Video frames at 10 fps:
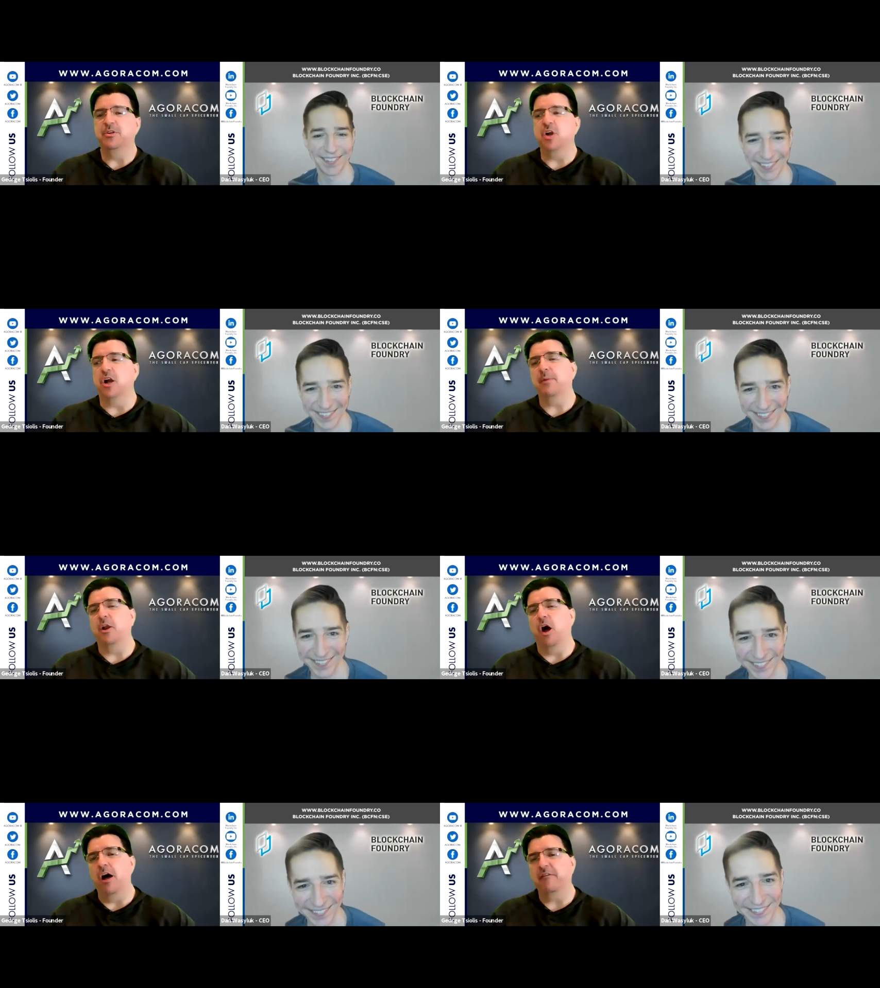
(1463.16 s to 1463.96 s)
Speaker 1: we talked
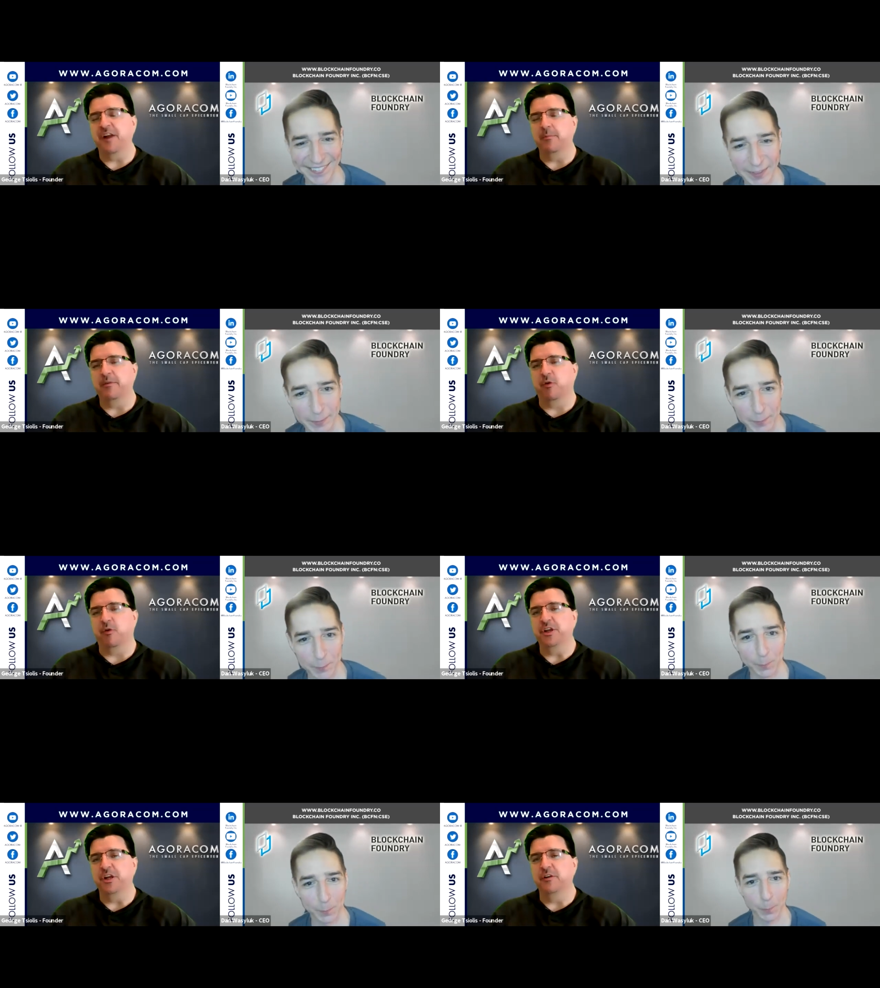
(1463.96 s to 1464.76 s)
about off air
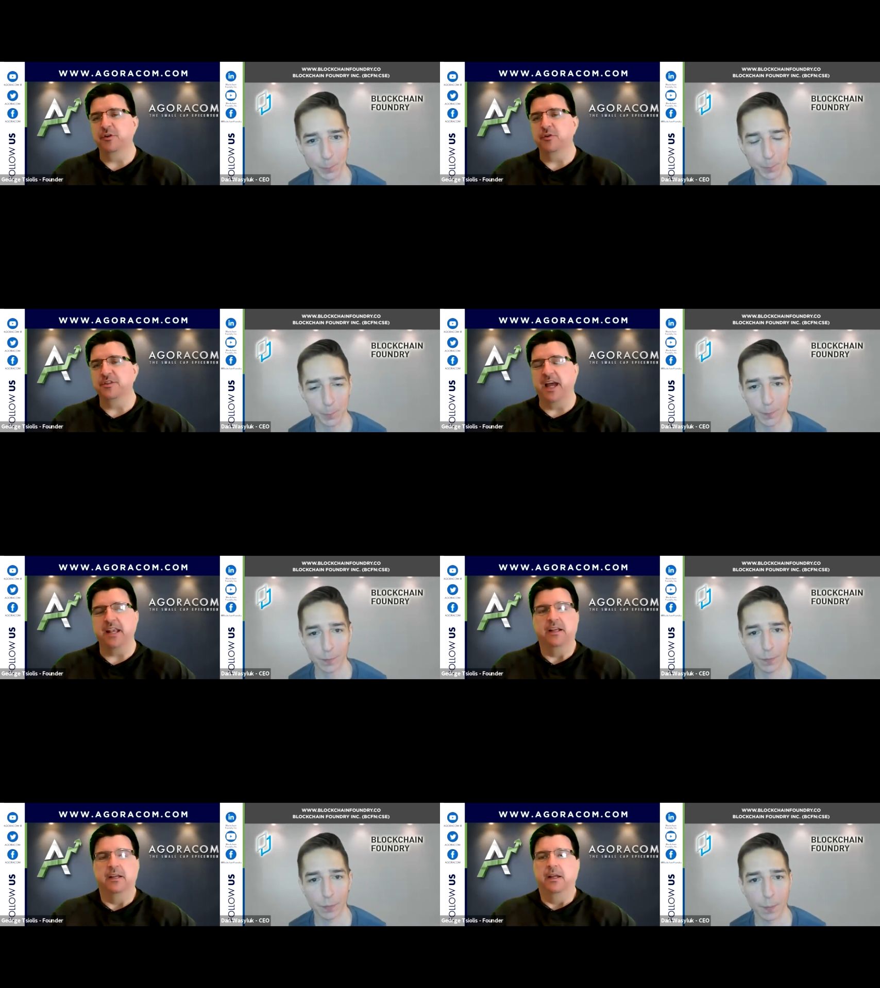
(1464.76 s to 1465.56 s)
before the interview is
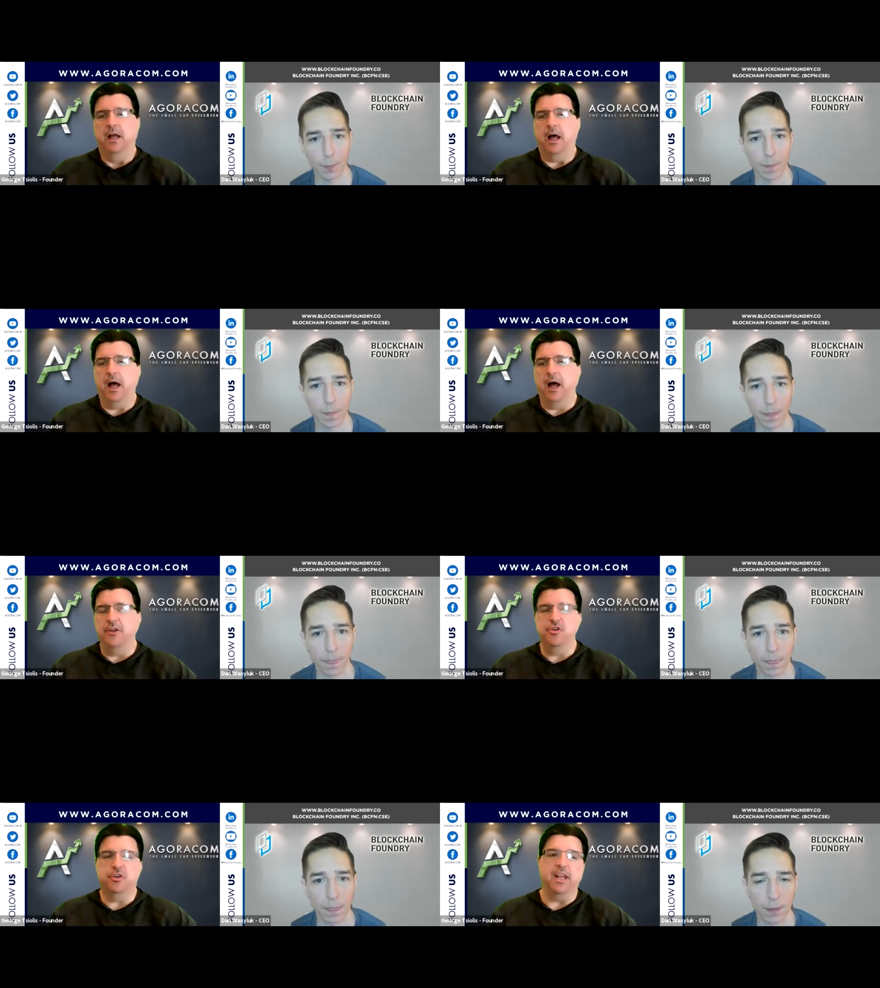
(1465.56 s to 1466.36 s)
that
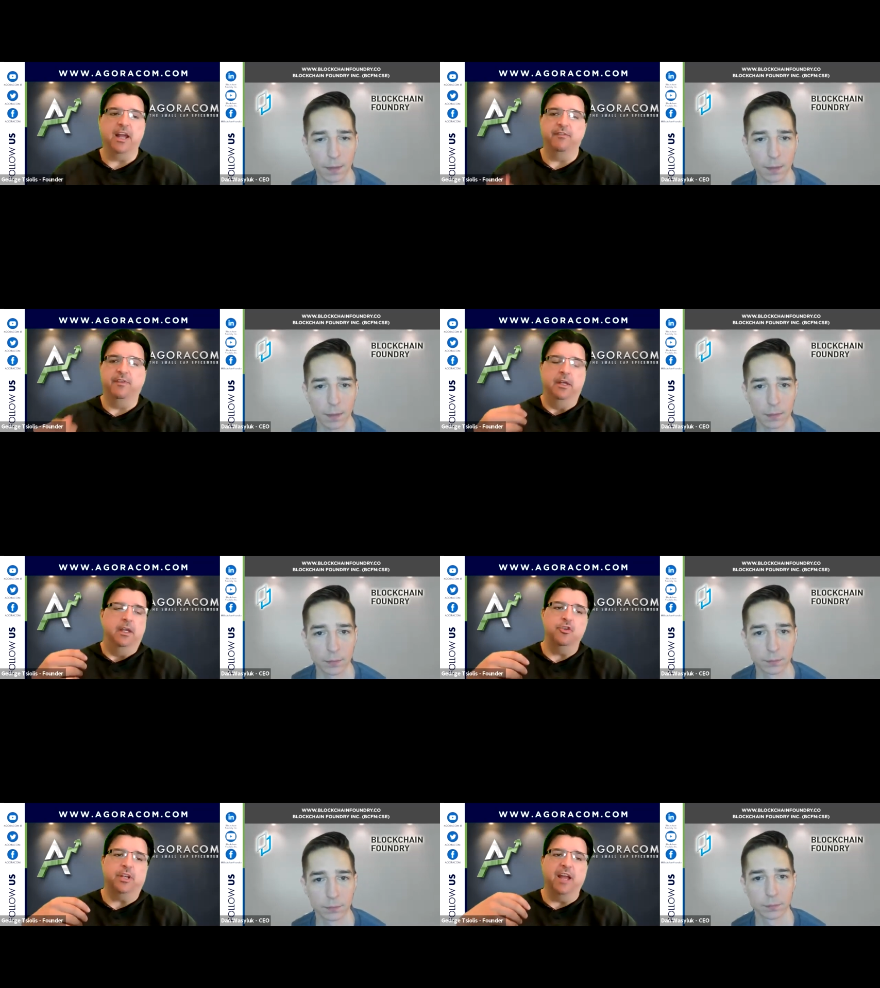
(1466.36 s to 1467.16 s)
uh, you can have
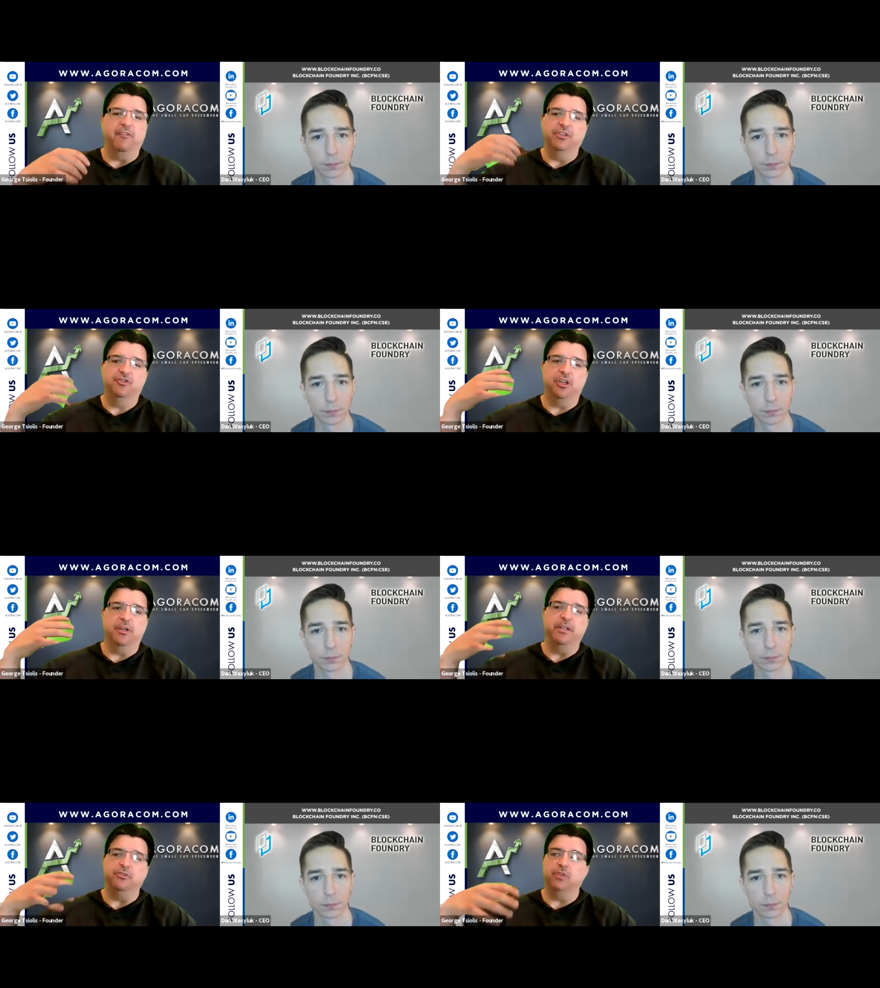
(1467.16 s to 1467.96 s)
you can have a
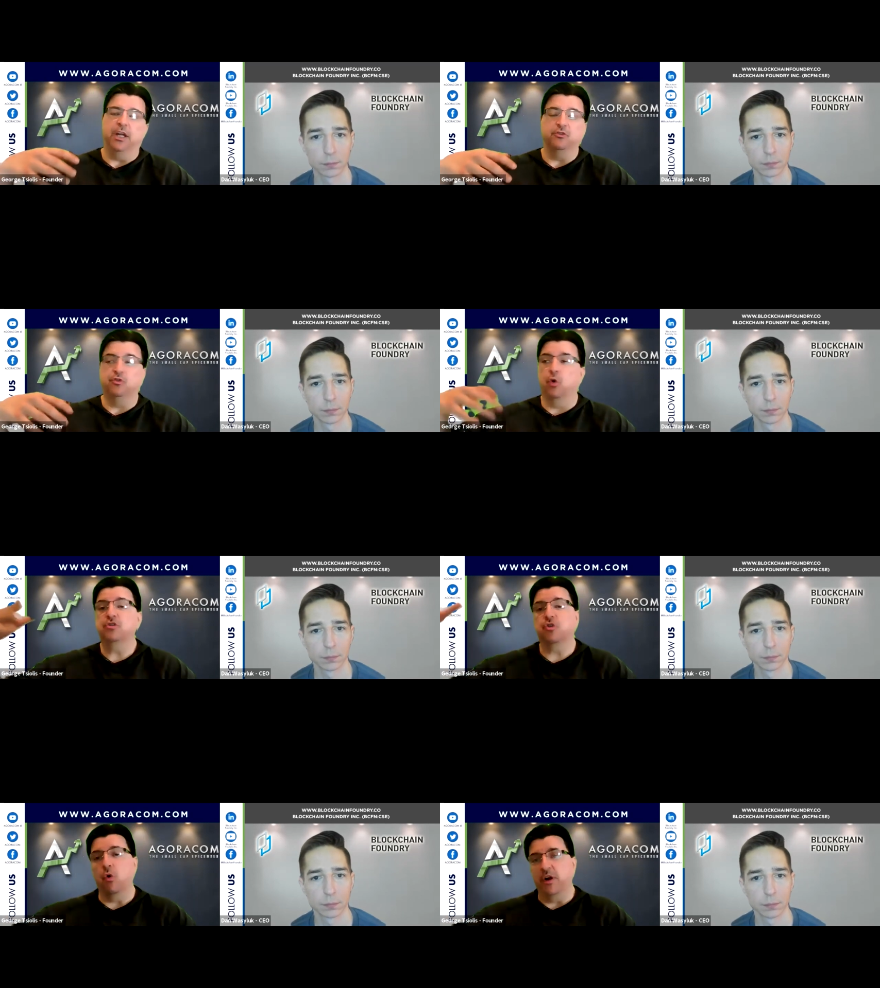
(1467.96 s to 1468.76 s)
legitimate uh,
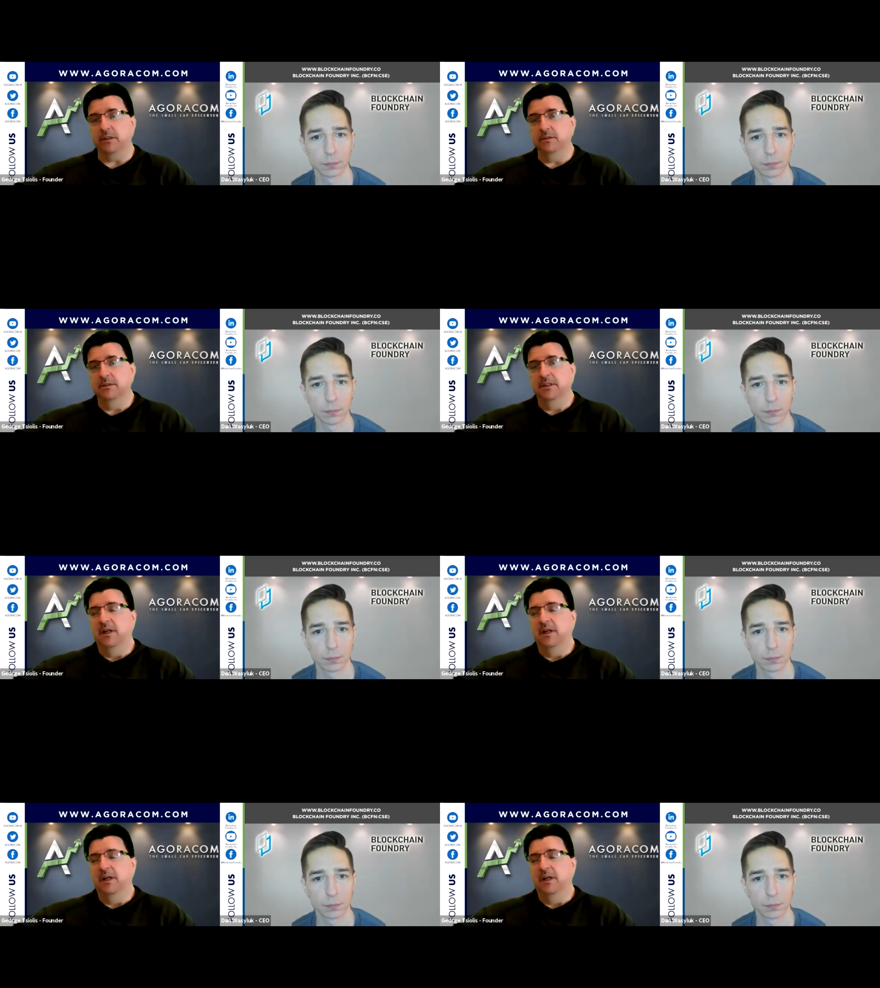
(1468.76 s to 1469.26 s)
George coin,